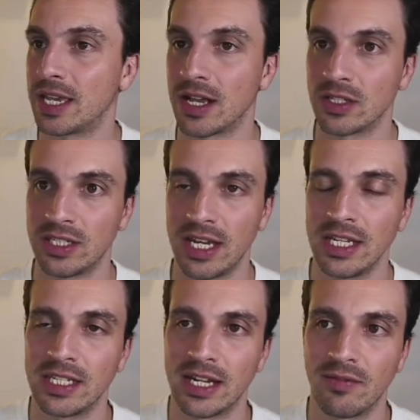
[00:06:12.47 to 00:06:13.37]

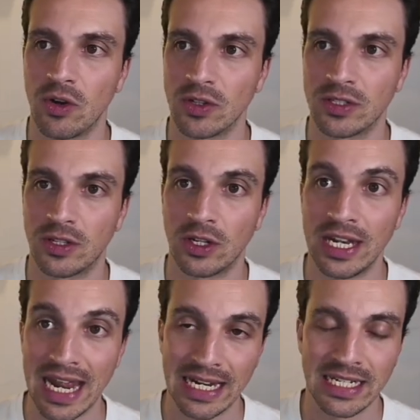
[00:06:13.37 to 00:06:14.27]
settings, that I've got
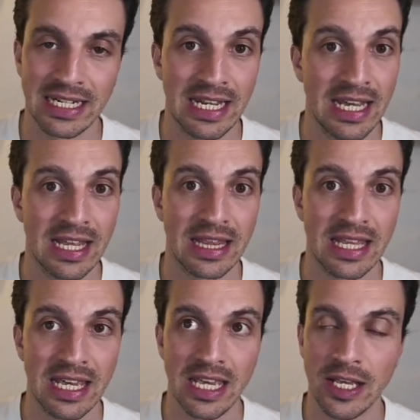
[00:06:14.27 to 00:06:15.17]
connected
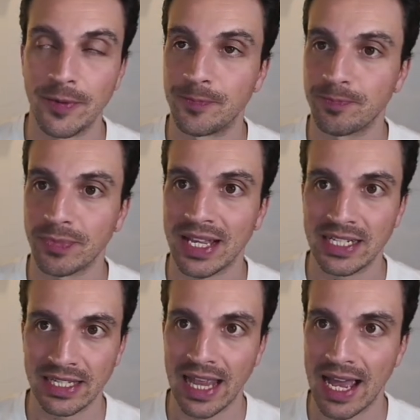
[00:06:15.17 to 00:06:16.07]
the
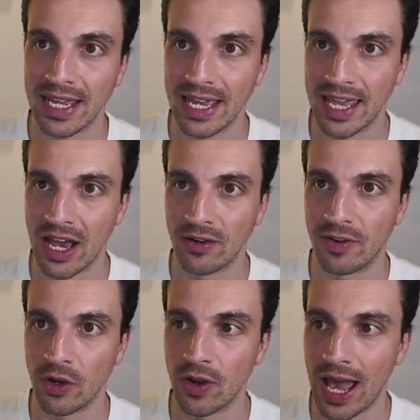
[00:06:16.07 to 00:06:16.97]
Slack account. If I
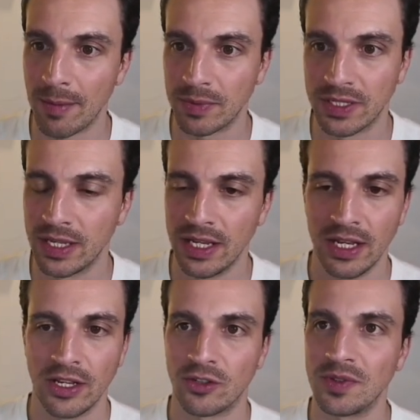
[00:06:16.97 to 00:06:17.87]
go to apps,
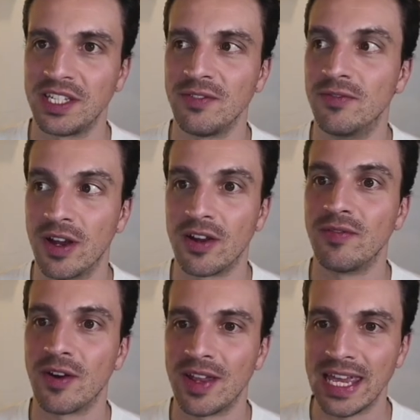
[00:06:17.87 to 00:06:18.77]
it's obviously very,
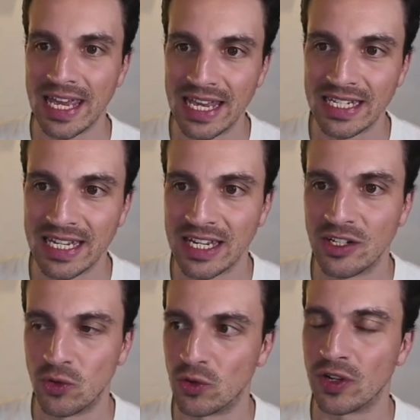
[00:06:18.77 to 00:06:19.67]
very easy
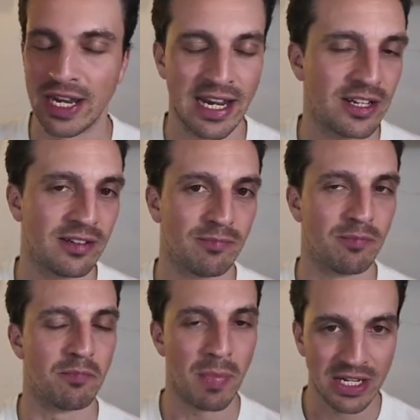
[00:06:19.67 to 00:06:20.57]
to connect,
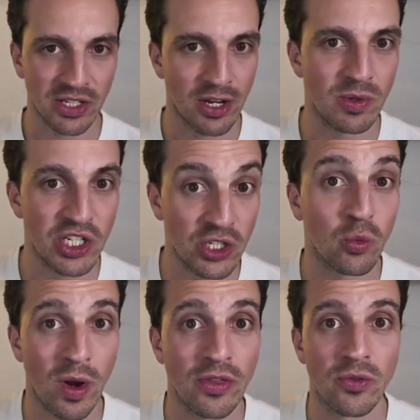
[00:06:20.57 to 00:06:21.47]
much like we just
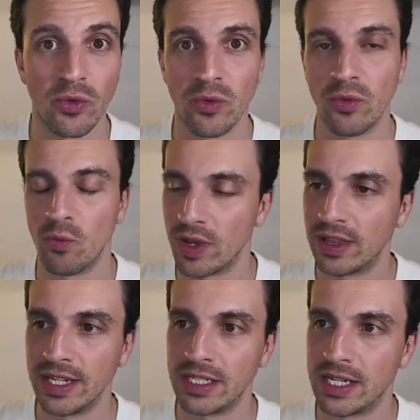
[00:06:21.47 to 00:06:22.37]
went through with
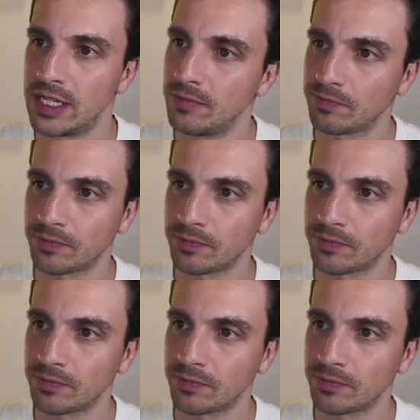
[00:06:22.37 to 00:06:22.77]
LinkedIn